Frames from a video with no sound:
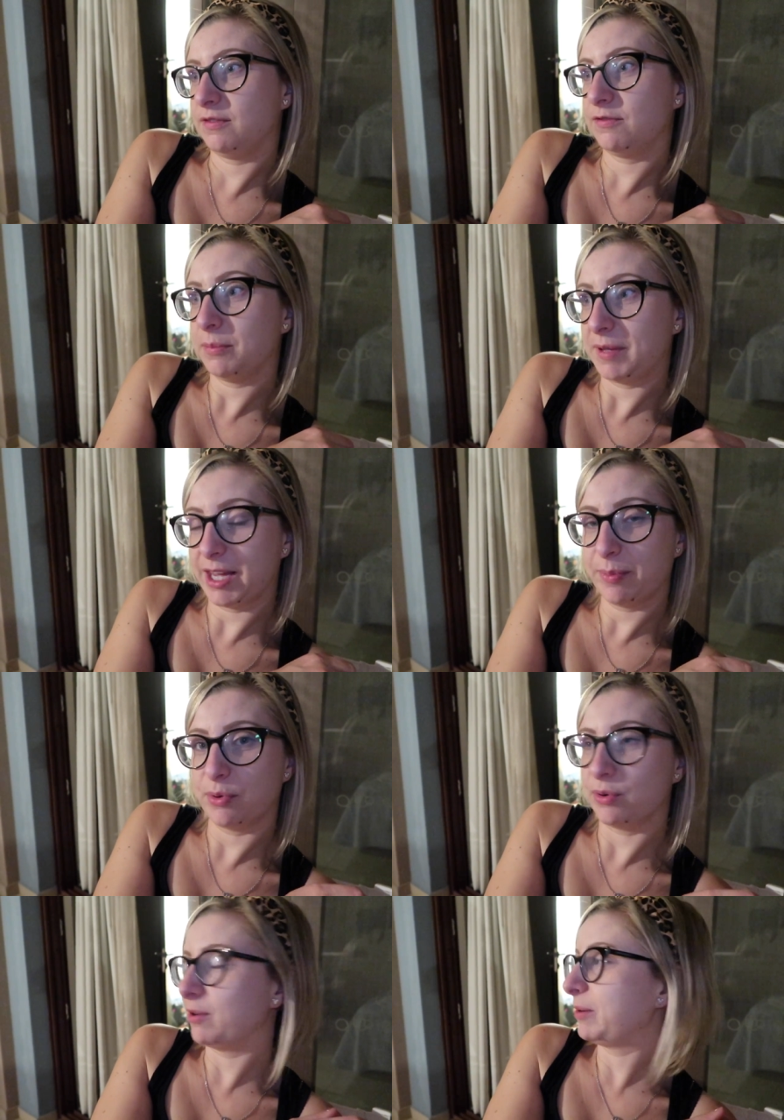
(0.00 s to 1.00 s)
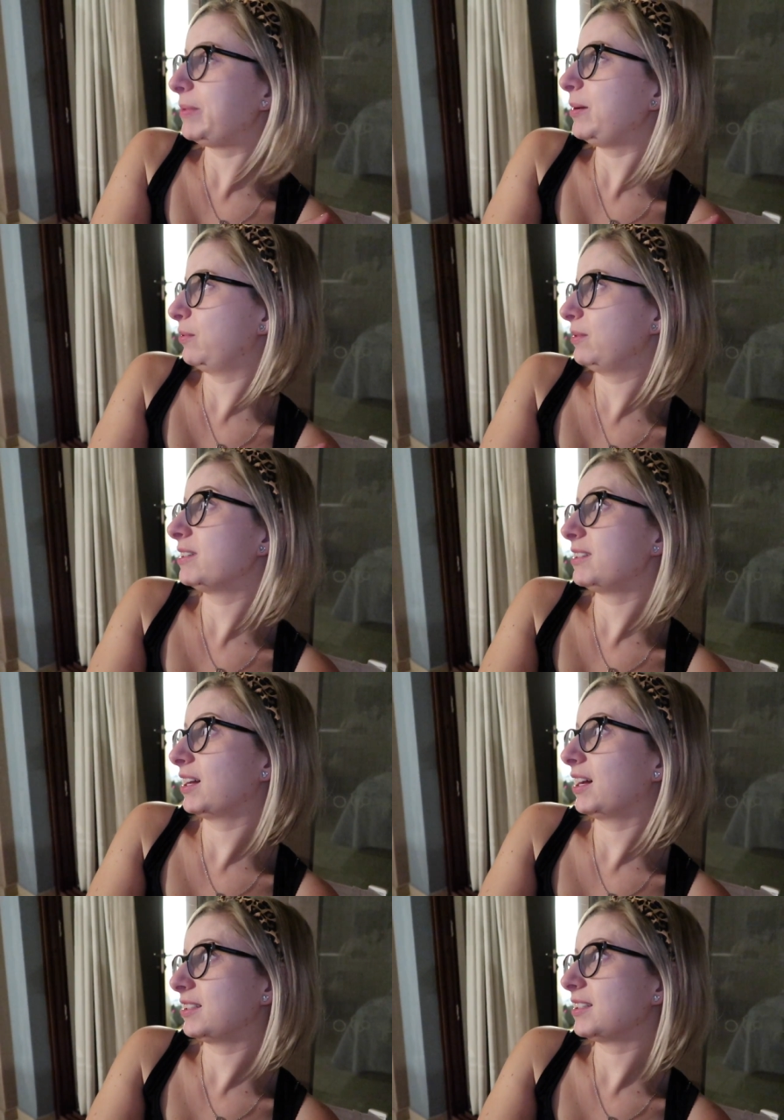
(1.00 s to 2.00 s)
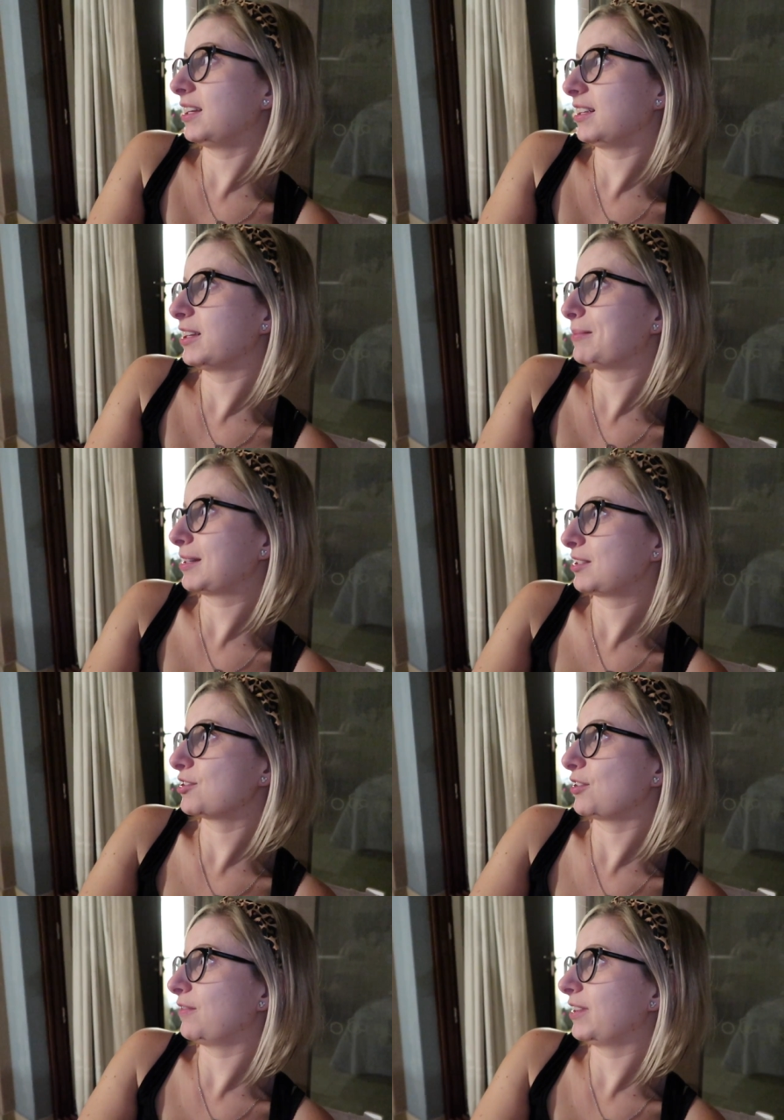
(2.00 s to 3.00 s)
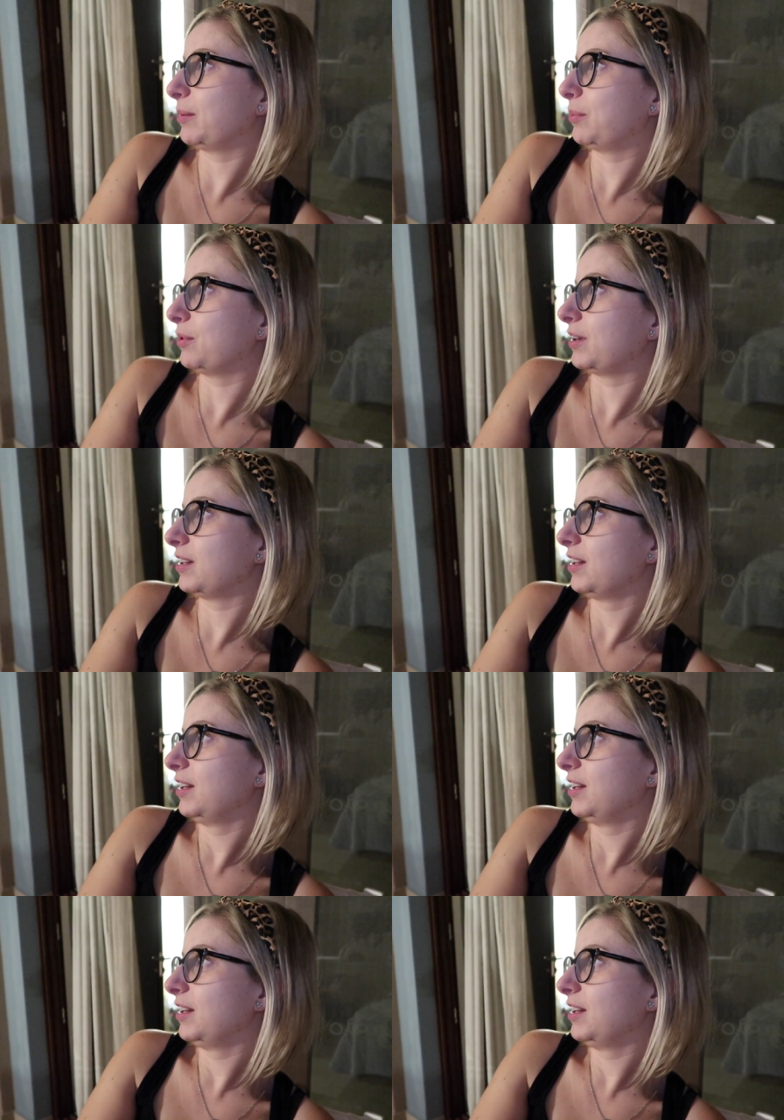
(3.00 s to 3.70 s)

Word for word: from the airport and people did had taken their masks off at that point